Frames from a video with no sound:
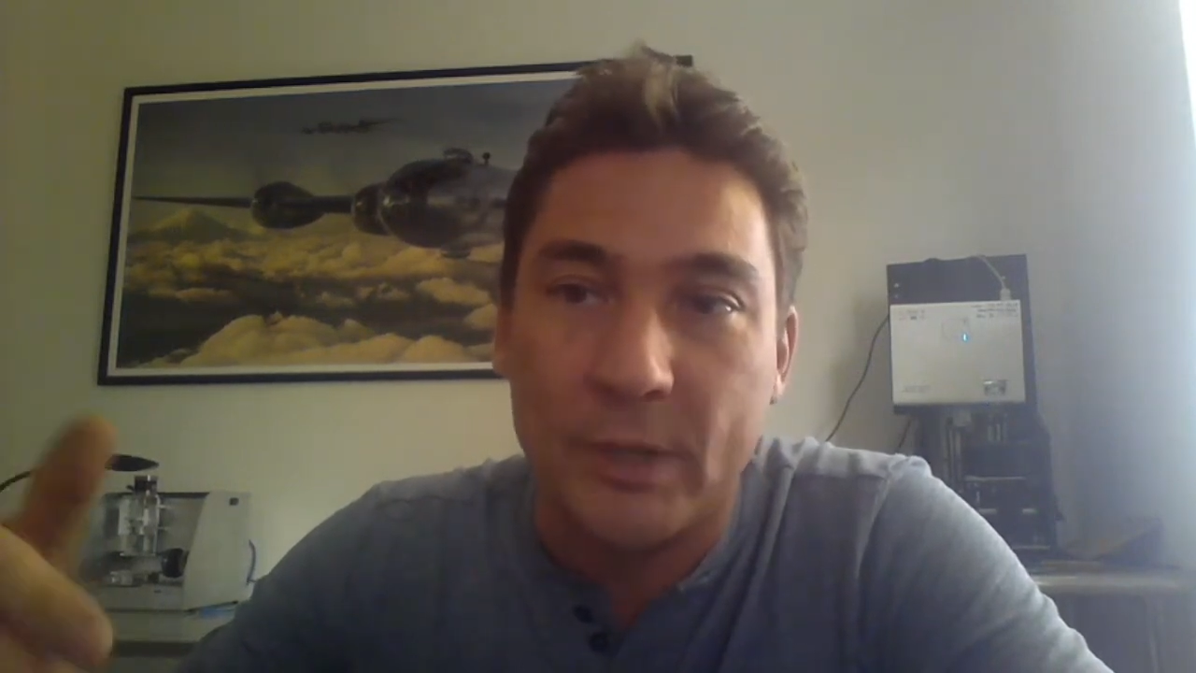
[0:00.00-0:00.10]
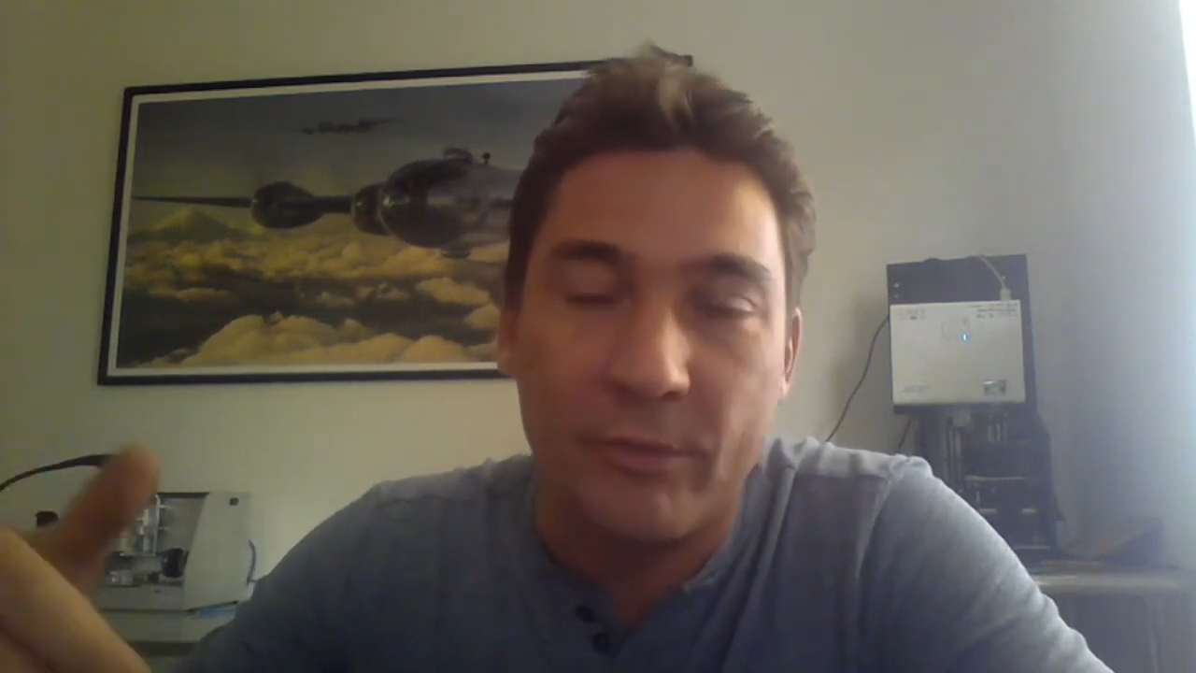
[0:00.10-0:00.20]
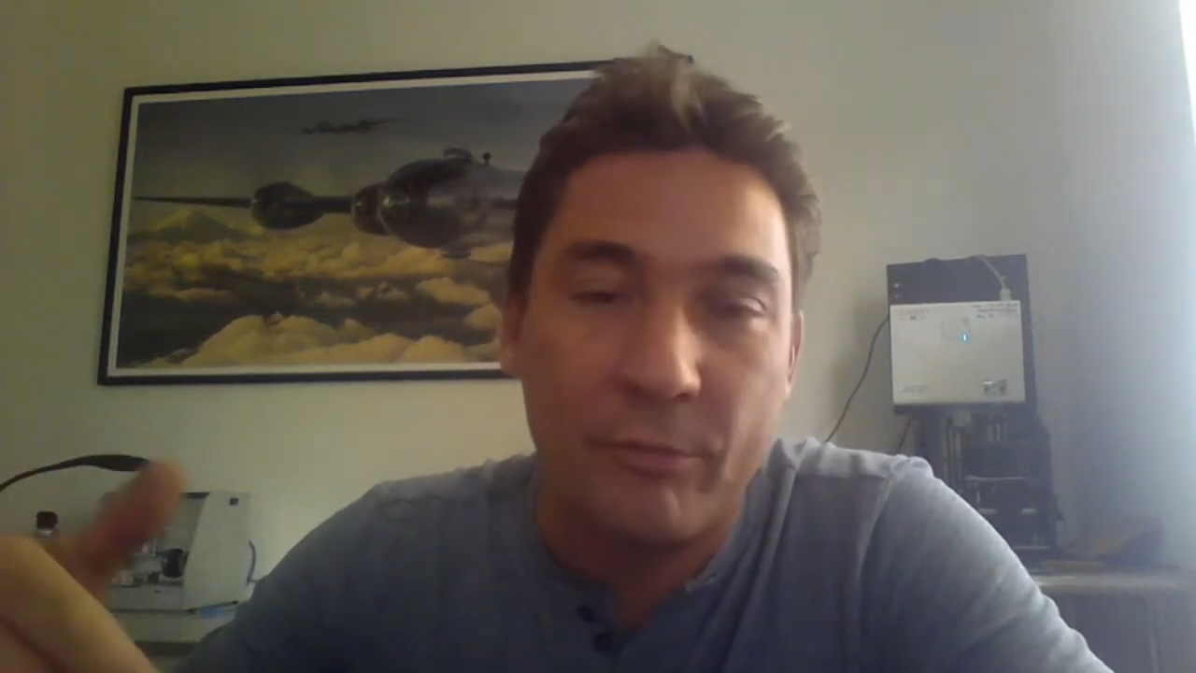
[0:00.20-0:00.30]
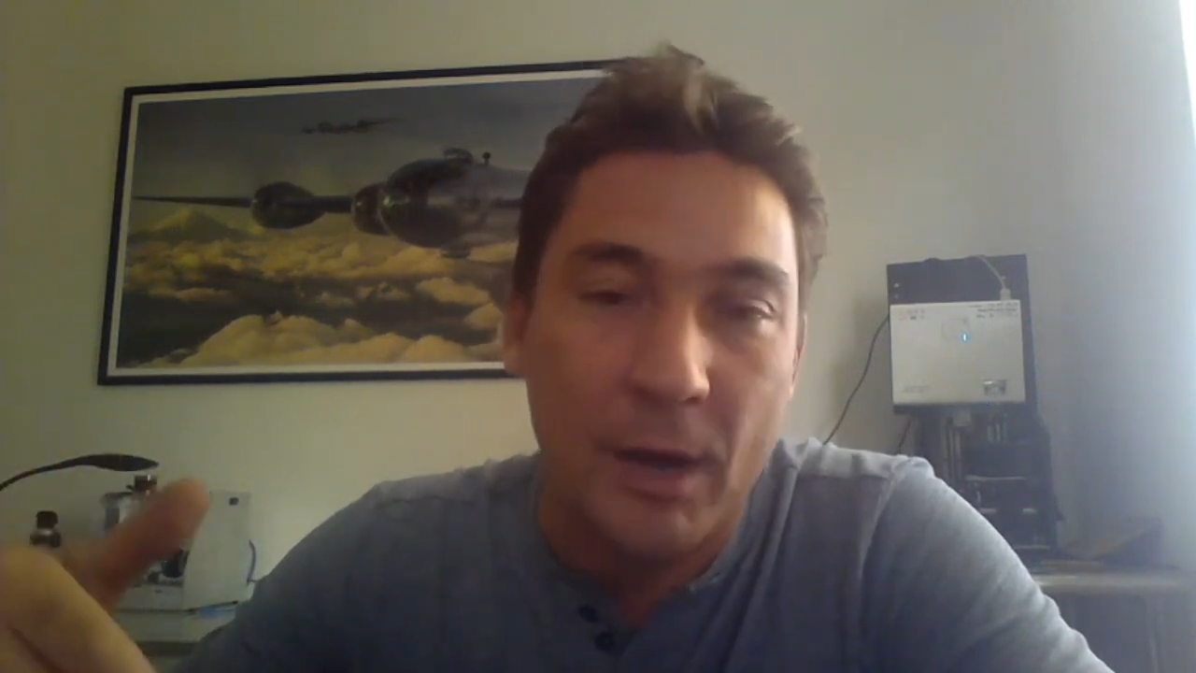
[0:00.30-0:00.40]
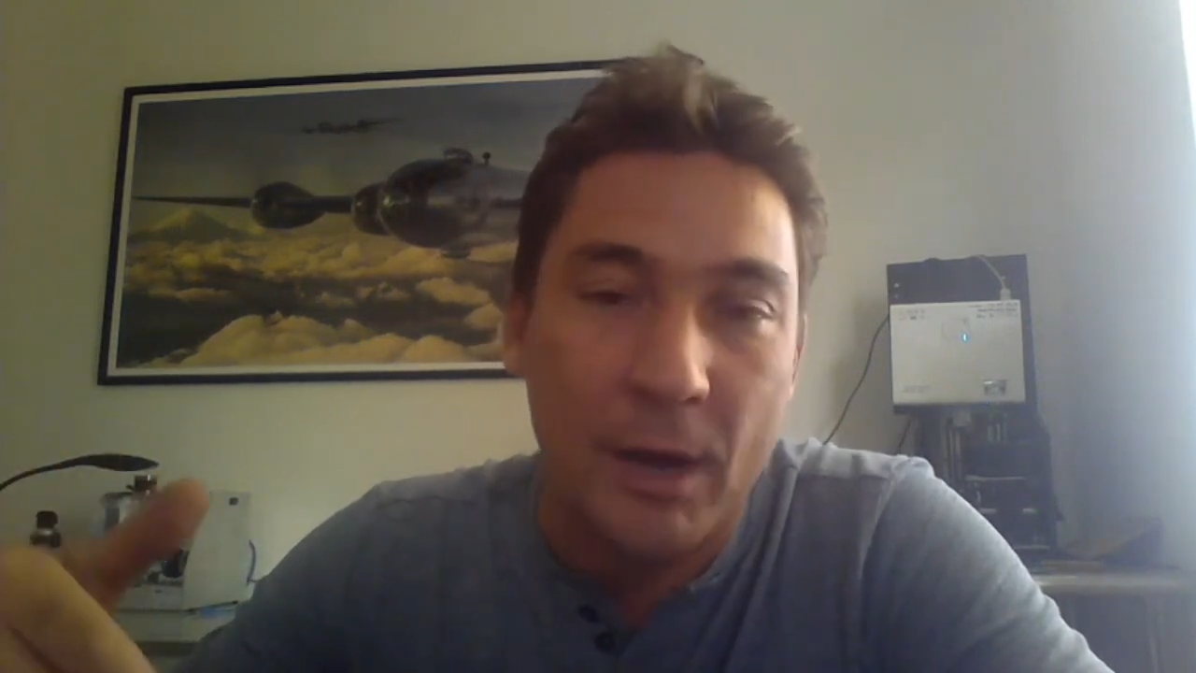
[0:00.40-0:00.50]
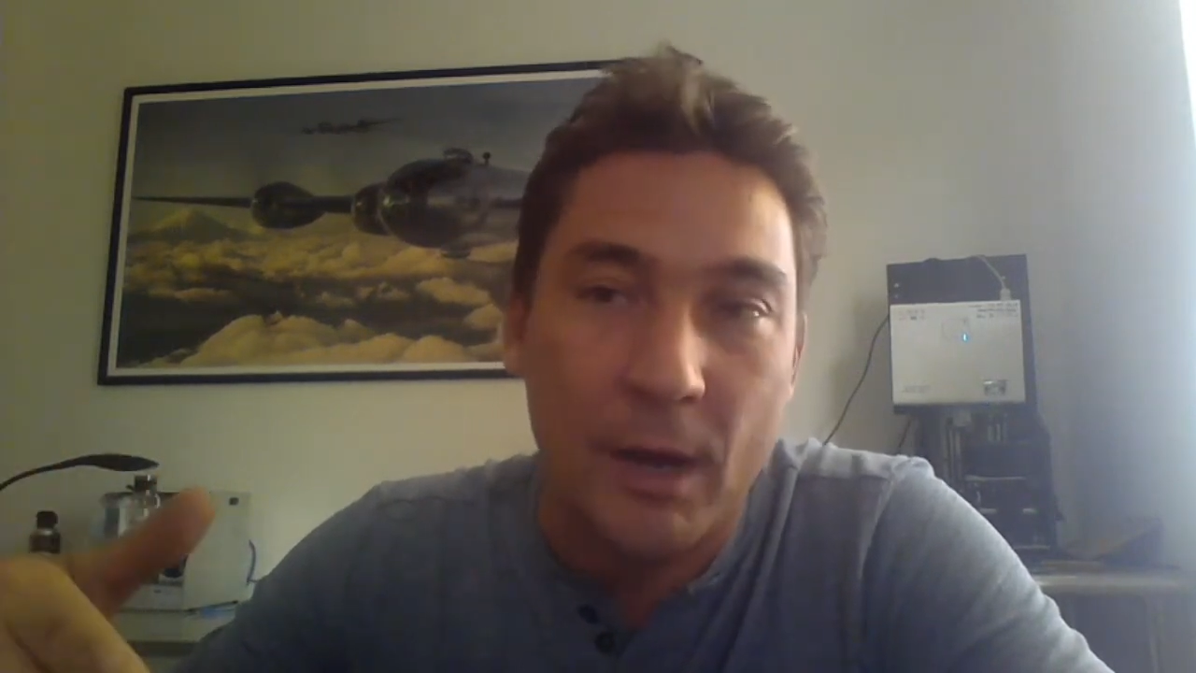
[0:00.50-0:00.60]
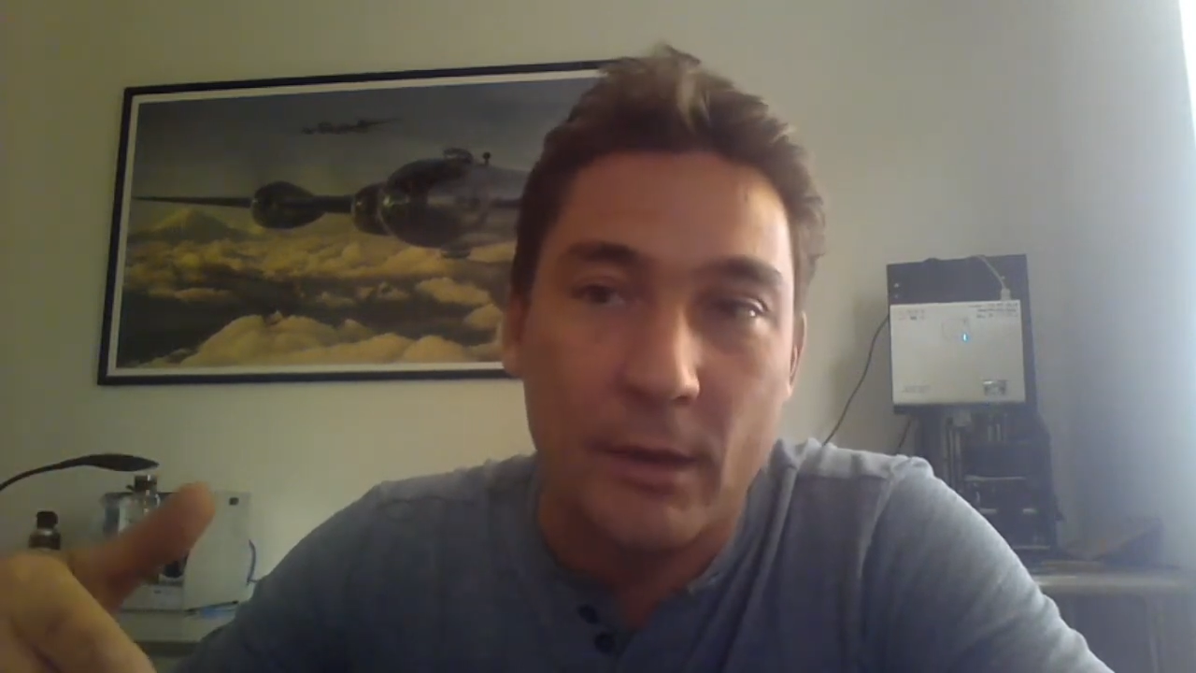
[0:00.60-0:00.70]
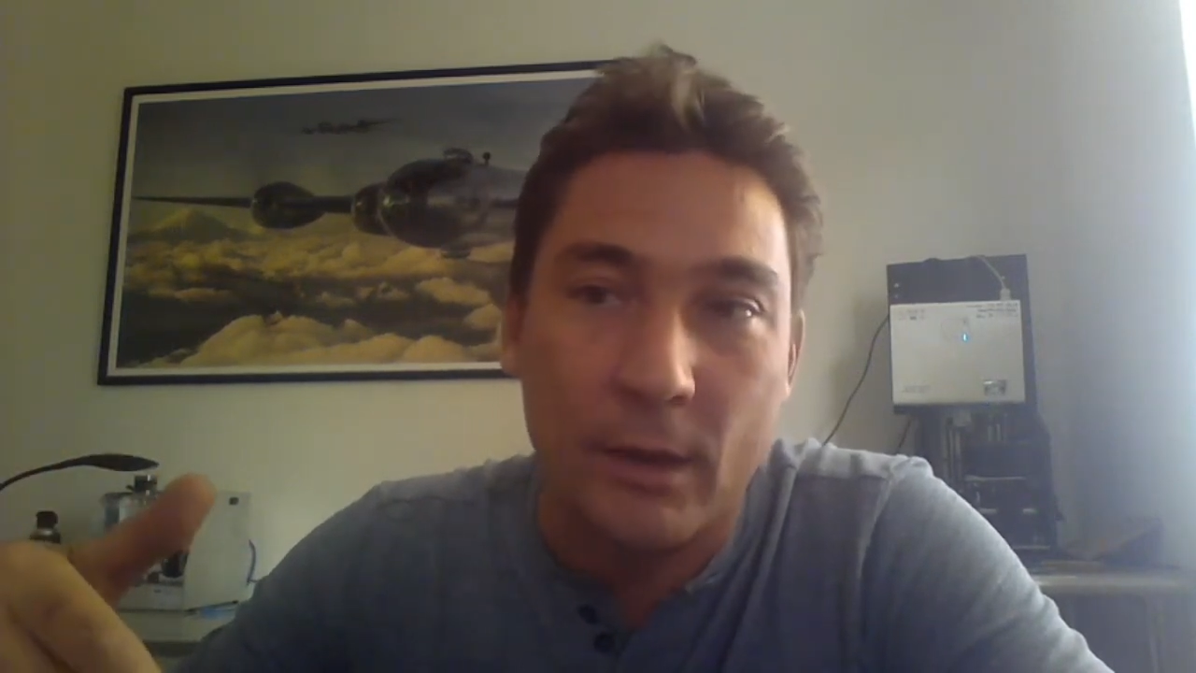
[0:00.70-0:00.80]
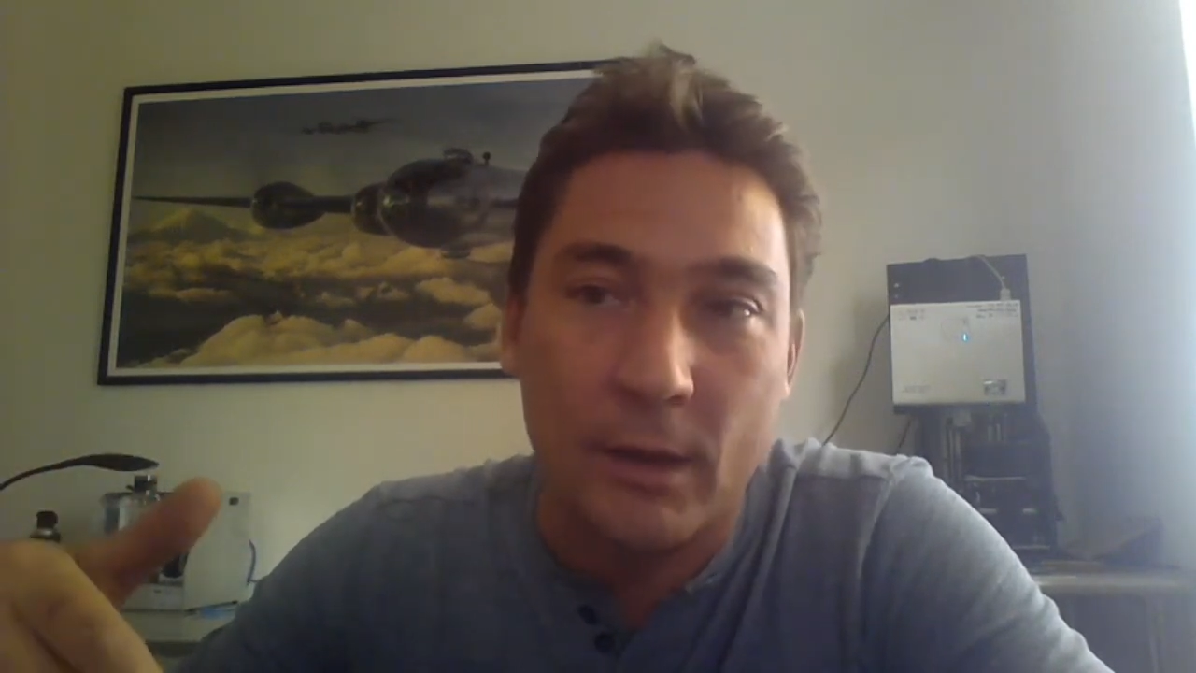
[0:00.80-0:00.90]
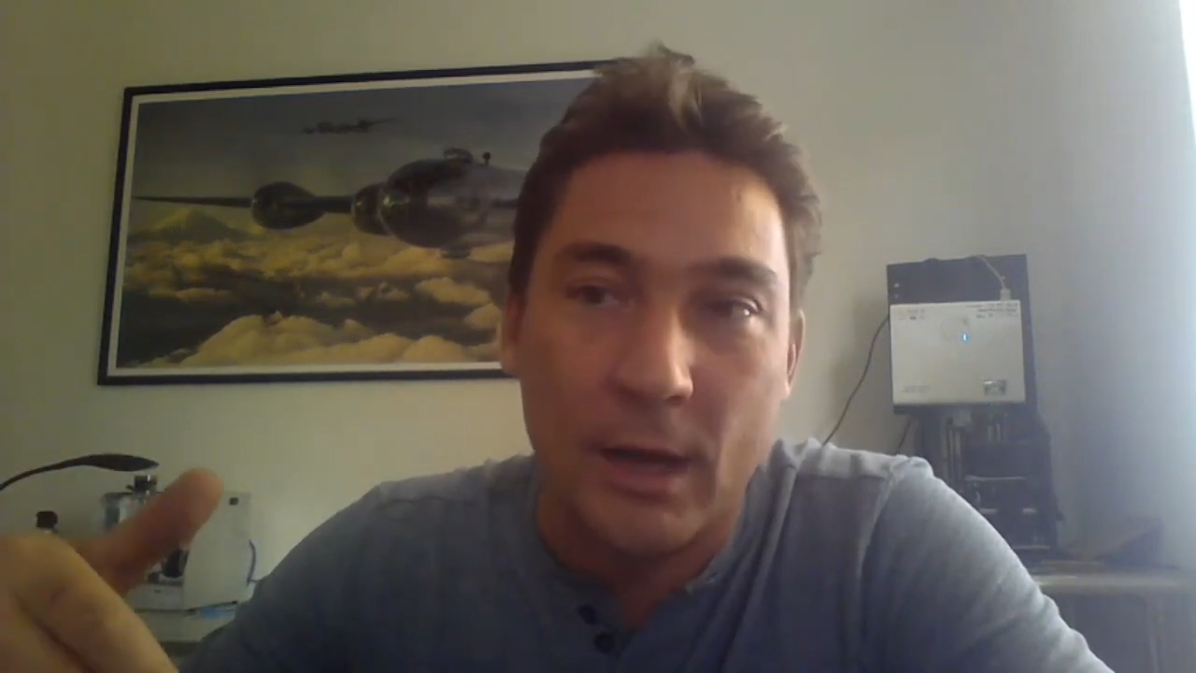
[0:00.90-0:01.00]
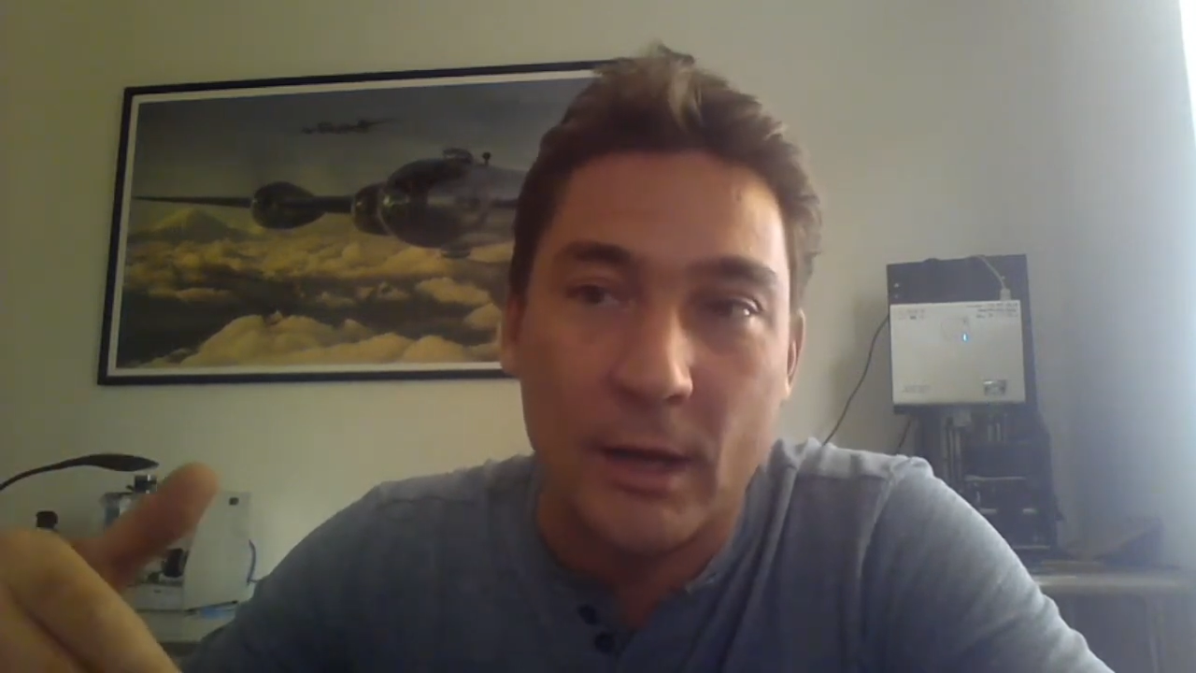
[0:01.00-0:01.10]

if I